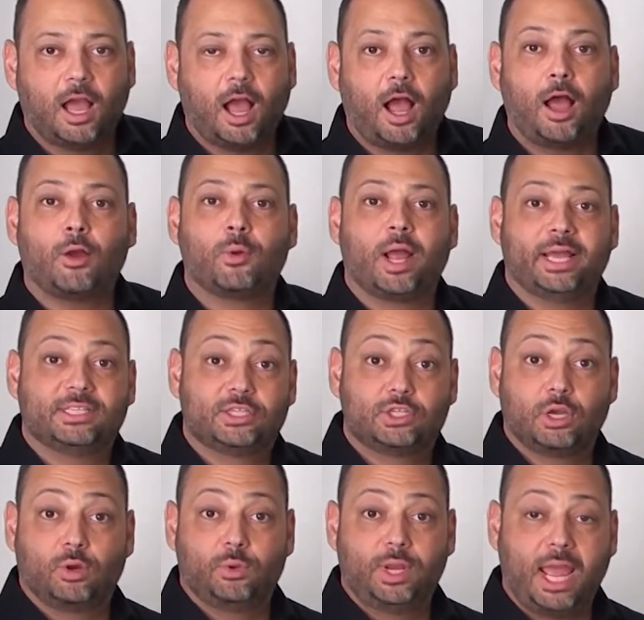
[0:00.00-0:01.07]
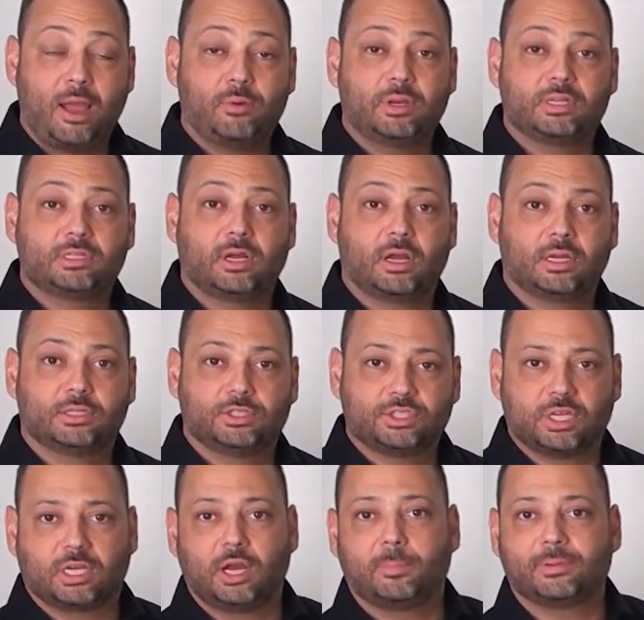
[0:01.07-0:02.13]
All right, so now we're going to talk
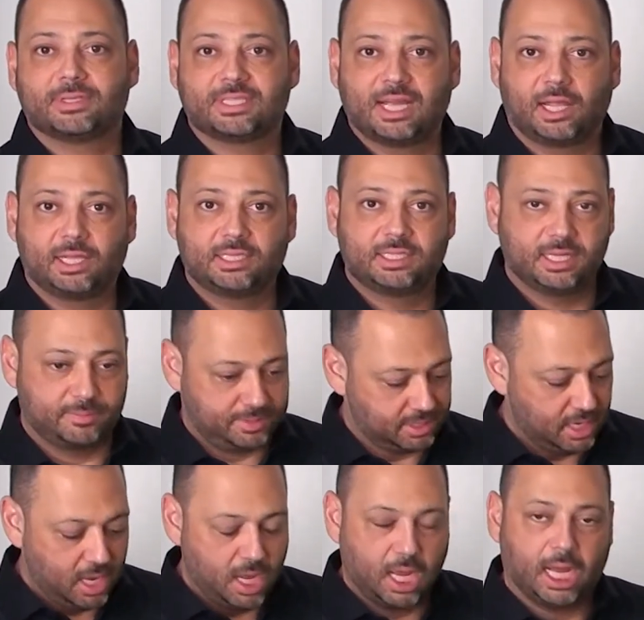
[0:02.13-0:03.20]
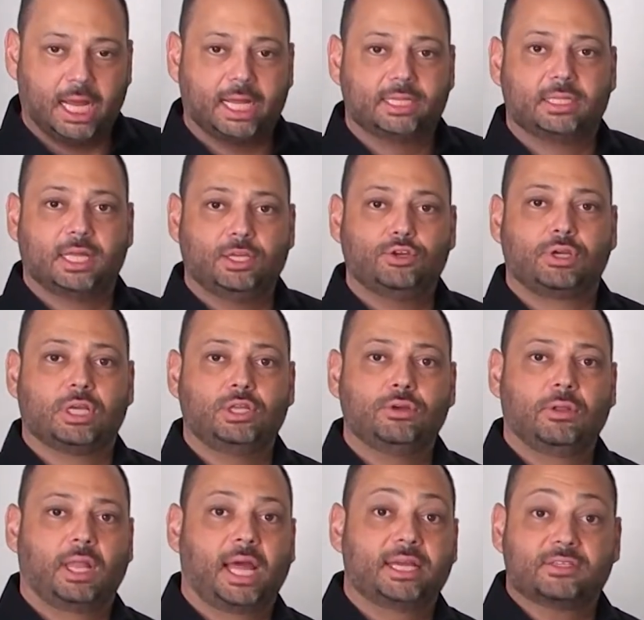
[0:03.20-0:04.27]
just a couple selling tips that you can
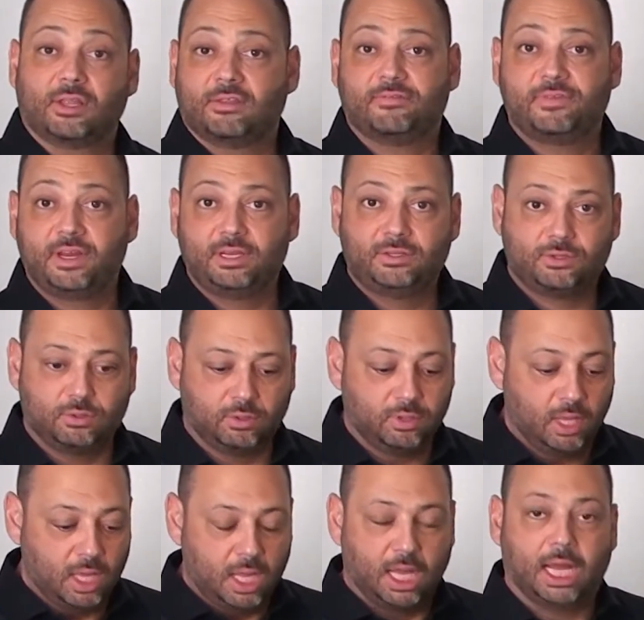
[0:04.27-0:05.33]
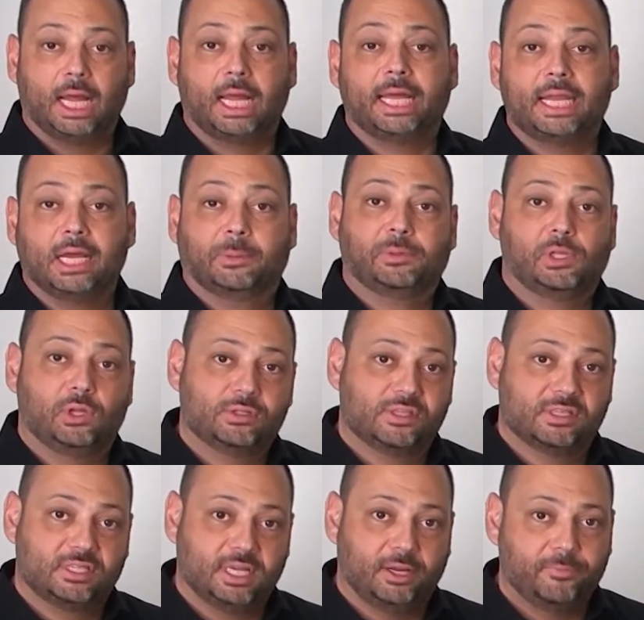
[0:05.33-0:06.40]
utilize on the fitting stool and help close
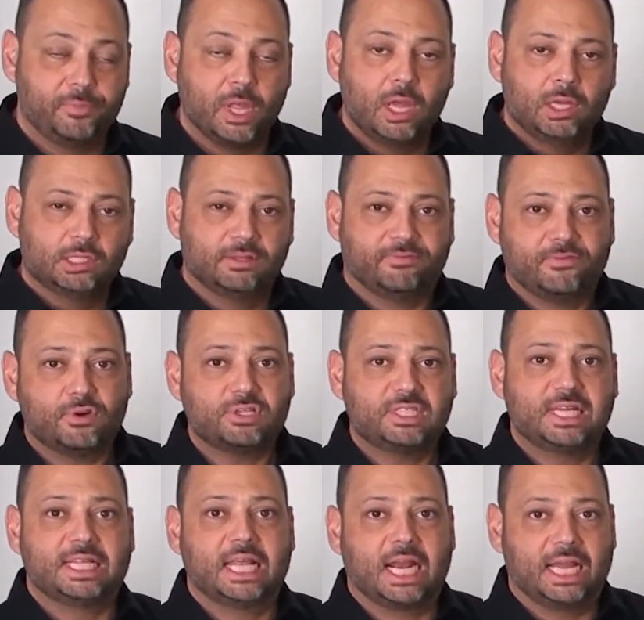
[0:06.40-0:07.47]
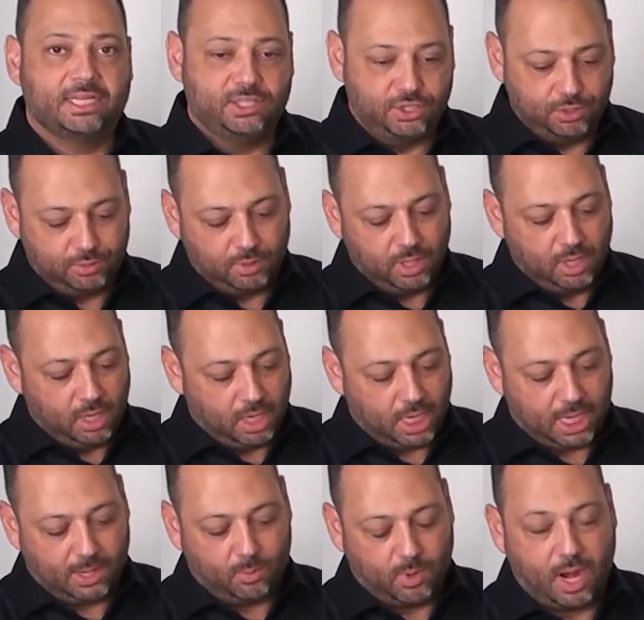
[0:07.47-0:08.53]
this out. The first thing that I do
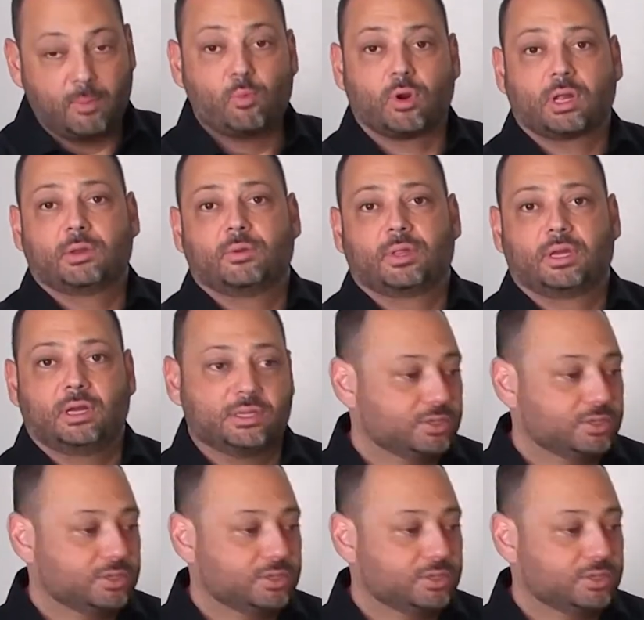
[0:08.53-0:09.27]
when I'm working with a